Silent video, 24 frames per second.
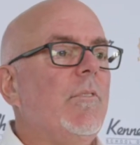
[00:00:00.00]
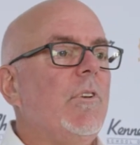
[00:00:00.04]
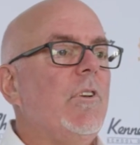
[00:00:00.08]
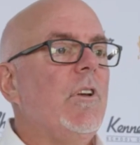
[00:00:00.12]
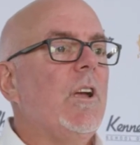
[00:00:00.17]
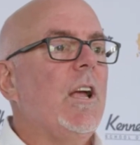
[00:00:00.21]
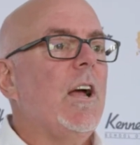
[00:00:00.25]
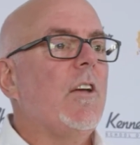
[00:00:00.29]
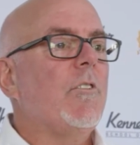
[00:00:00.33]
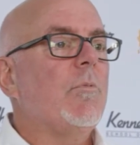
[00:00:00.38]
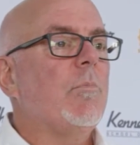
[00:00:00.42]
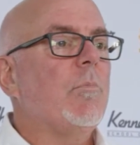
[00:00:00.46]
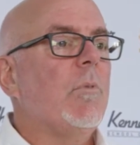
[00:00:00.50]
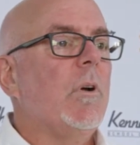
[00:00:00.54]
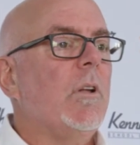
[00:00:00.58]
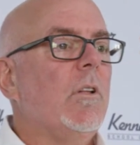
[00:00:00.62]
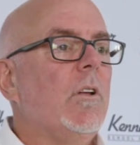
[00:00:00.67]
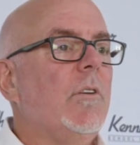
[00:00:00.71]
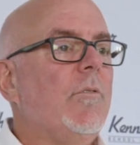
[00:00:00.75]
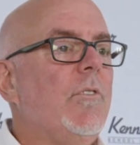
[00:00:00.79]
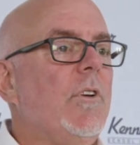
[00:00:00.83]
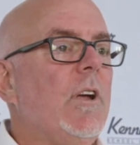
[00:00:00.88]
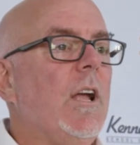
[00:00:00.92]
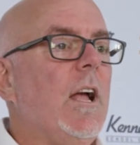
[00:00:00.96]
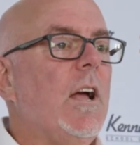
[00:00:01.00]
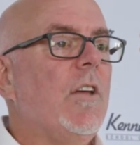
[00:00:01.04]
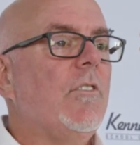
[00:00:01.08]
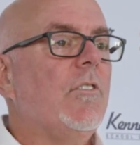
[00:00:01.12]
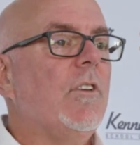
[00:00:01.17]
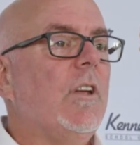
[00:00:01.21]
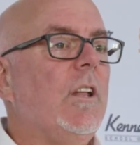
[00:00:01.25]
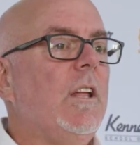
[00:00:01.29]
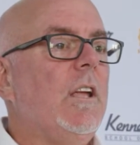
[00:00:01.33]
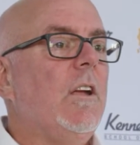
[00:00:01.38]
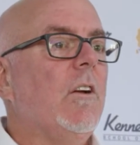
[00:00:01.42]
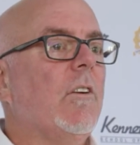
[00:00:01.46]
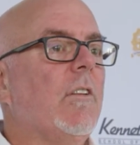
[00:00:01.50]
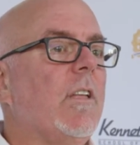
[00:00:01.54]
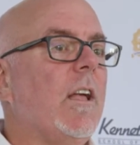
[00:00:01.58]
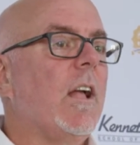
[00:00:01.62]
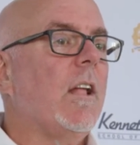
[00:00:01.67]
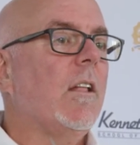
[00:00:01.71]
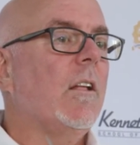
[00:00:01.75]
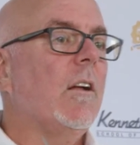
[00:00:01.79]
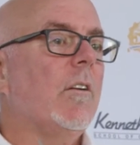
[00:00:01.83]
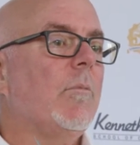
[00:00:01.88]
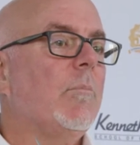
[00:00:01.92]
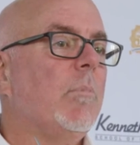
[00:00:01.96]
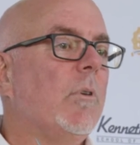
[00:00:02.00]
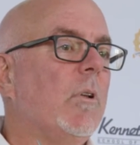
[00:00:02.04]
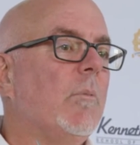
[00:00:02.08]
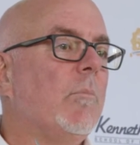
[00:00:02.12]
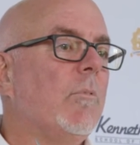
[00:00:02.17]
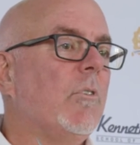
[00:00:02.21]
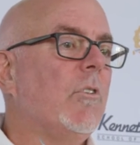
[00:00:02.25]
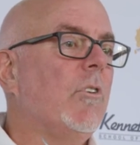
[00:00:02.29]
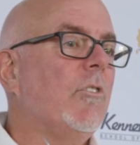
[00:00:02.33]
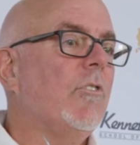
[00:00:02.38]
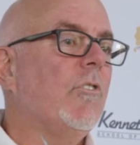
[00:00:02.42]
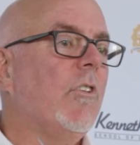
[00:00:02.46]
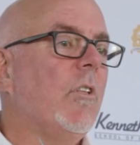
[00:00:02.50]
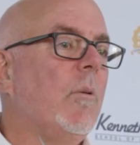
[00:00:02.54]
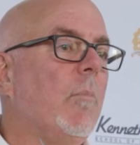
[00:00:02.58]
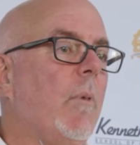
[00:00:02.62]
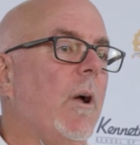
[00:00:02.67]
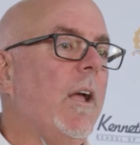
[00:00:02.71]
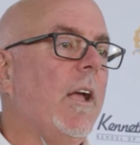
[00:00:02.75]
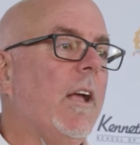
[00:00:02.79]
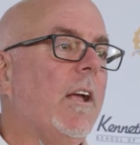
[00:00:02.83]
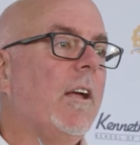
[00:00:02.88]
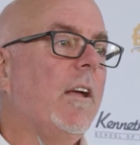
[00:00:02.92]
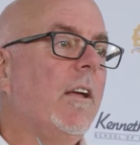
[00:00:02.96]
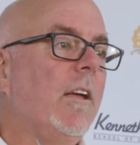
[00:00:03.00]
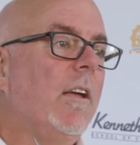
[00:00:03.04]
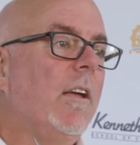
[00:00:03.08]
You guys, I don't know if you guys can hear that. I'll put it close to the mic.